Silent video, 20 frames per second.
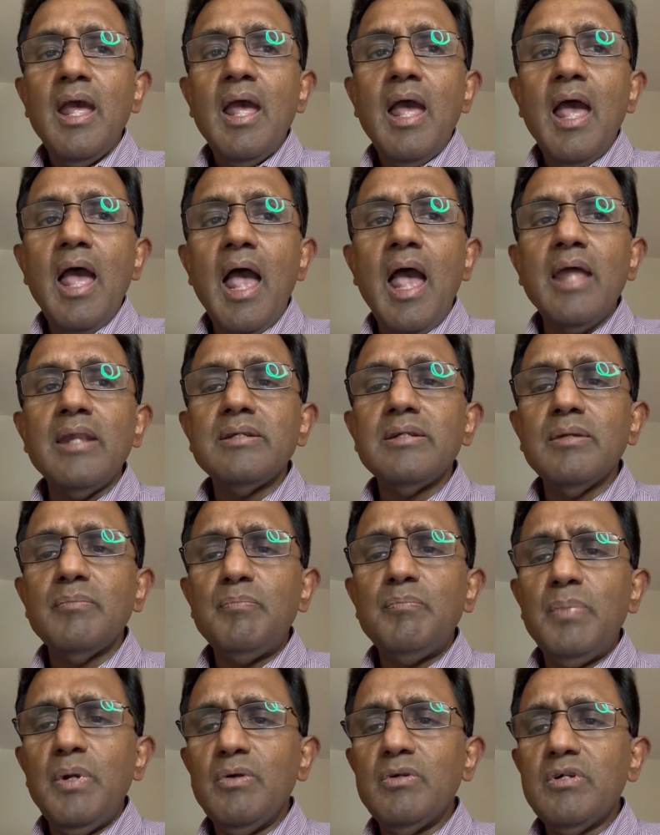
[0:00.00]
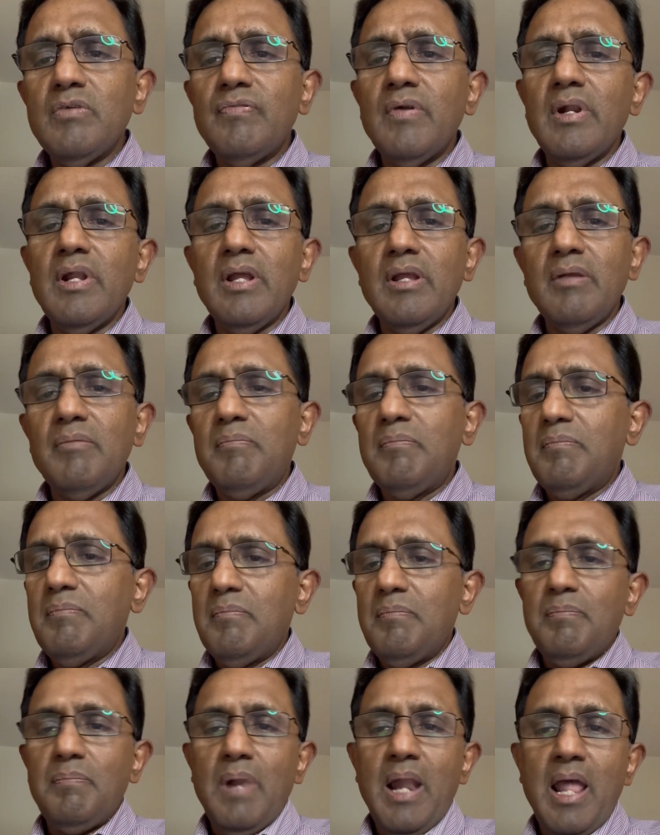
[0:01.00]
and beautifully
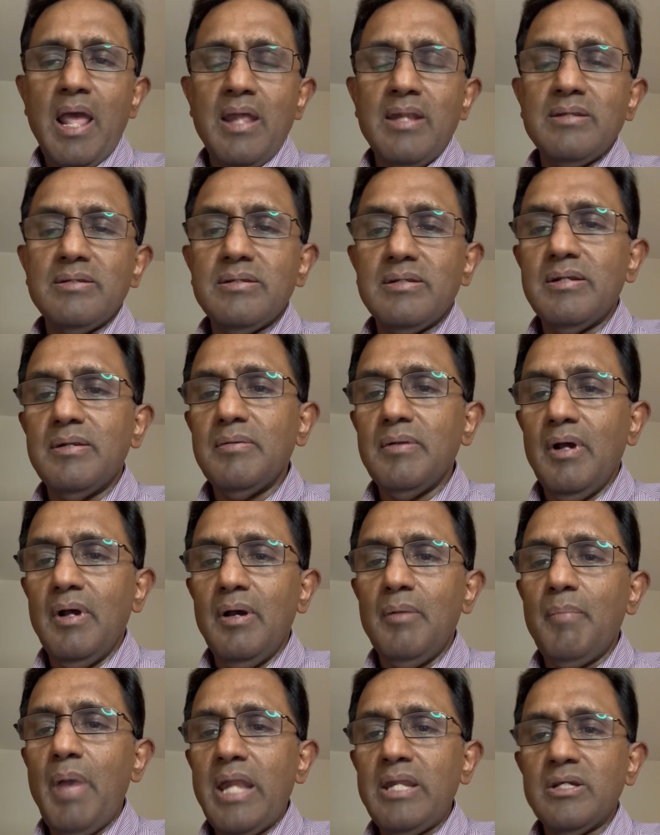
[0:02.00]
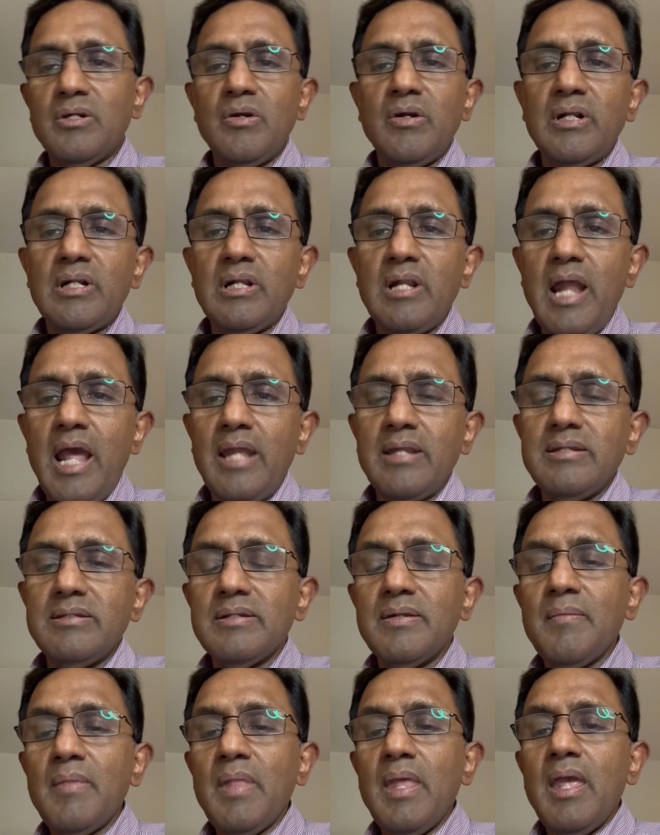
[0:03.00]
planned, manicured land,
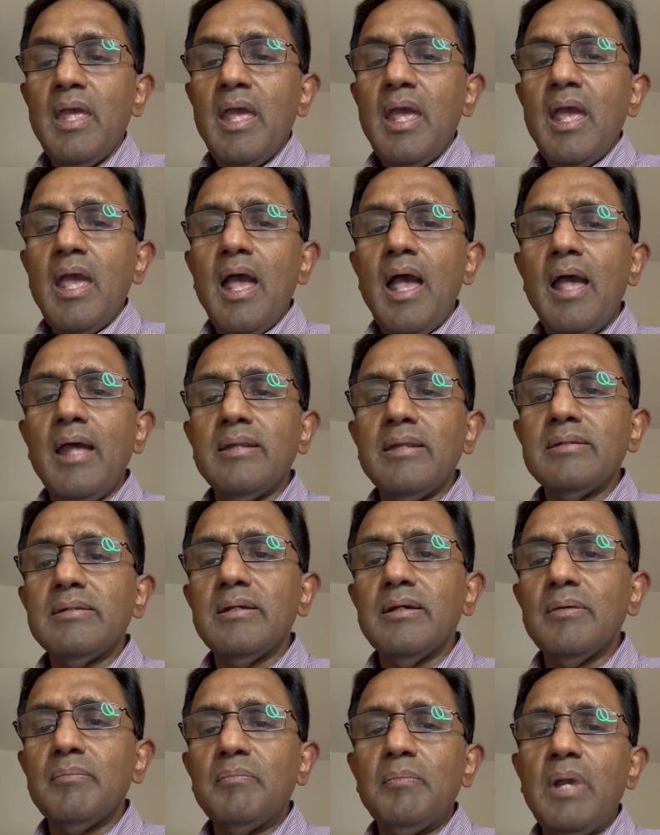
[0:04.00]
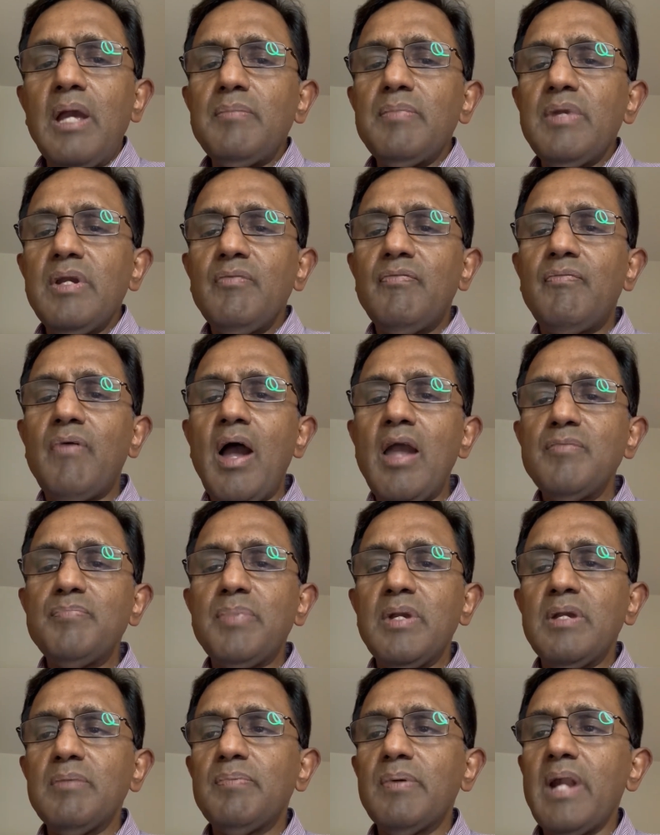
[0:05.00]
and maybe 5
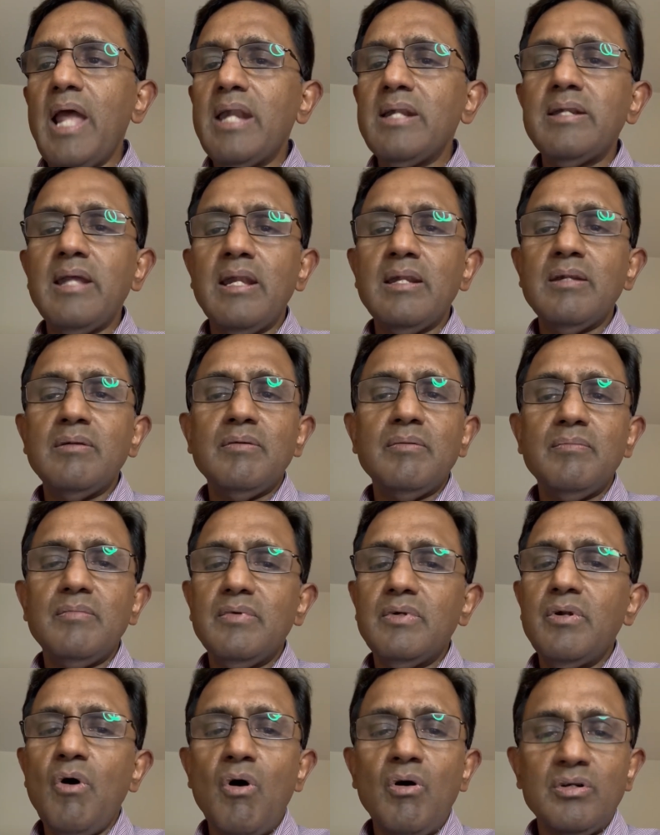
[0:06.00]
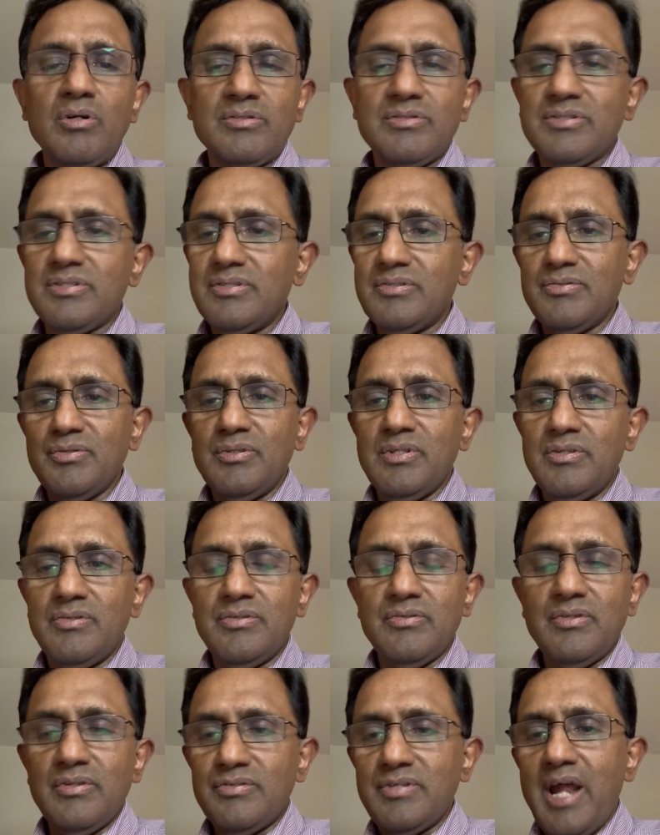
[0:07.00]
people and 10 dogs. So this
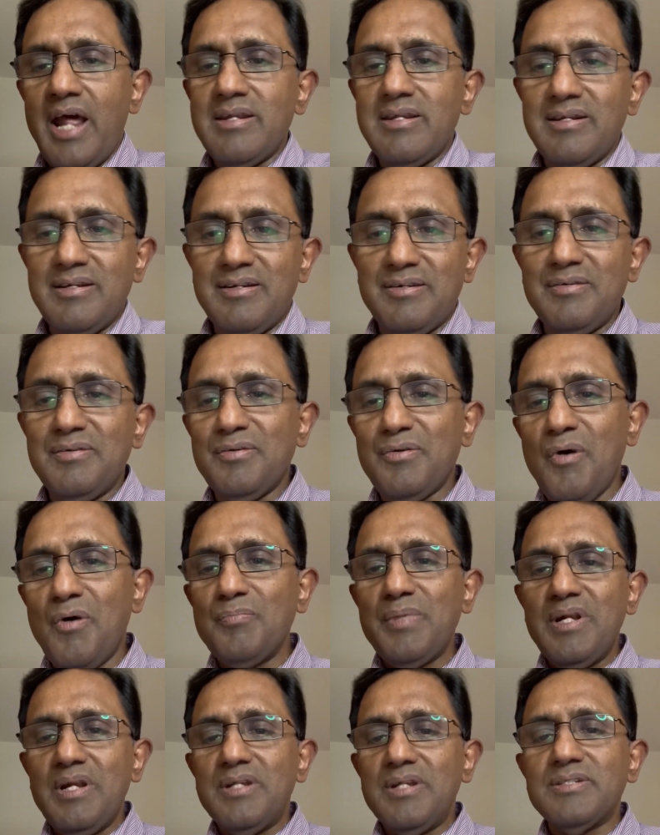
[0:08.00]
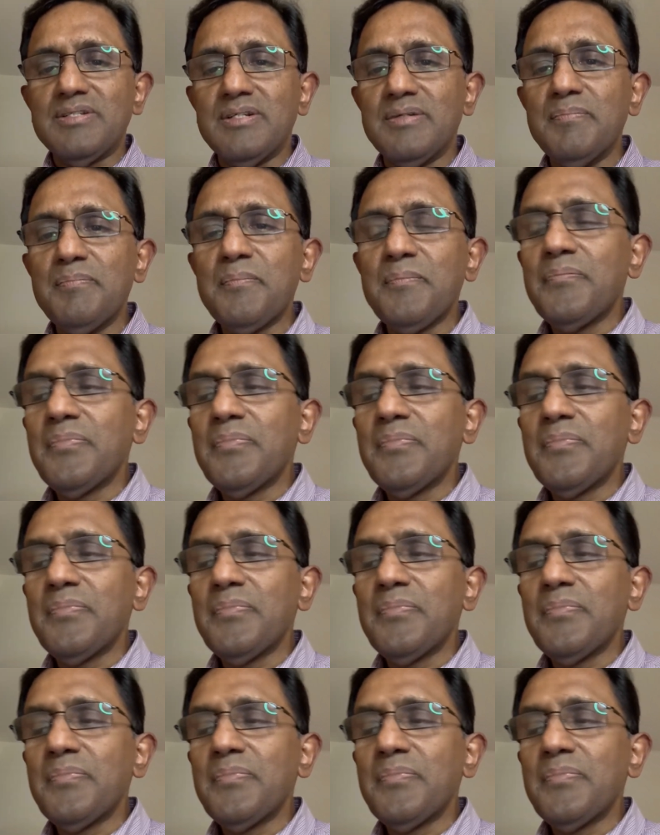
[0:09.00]
is a standard combination.